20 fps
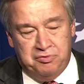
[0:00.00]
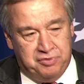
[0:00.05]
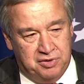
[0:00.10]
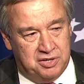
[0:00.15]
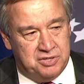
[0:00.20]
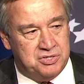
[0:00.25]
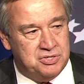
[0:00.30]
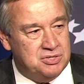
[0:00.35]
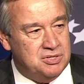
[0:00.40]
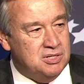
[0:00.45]

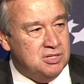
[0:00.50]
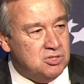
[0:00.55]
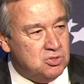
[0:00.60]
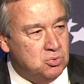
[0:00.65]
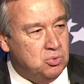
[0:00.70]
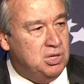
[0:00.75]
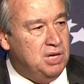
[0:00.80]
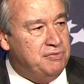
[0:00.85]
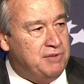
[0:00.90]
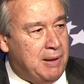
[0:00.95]
First
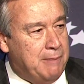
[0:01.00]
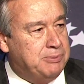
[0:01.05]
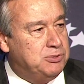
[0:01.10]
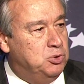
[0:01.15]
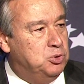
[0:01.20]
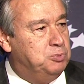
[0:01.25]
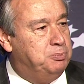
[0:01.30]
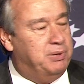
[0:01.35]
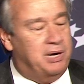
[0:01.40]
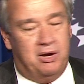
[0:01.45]
is to give
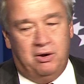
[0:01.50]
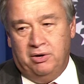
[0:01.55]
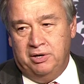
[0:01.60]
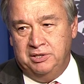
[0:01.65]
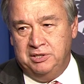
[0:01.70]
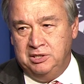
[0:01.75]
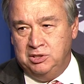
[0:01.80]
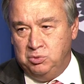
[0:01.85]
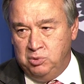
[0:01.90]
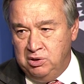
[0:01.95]
absolute
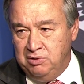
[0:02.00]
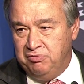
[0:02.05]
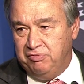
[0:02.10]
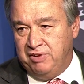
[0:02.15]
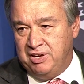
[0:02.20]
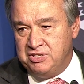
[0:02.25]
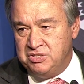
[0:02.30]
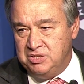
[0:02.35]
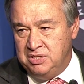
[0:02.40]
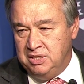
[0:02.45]
priority to
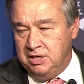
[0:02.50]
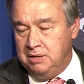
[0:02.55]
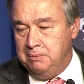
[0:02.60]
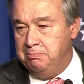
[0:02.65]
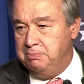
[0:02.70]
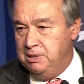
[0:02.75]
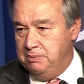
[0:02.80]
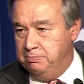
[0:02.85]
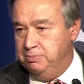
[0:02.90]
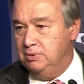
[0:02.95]
investing
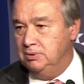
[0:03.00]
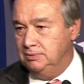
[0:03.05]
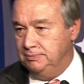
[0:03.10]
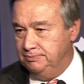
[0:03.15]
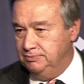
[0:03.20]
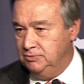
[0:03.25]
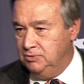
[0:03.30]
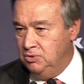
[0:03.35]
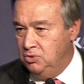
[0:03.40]
in people.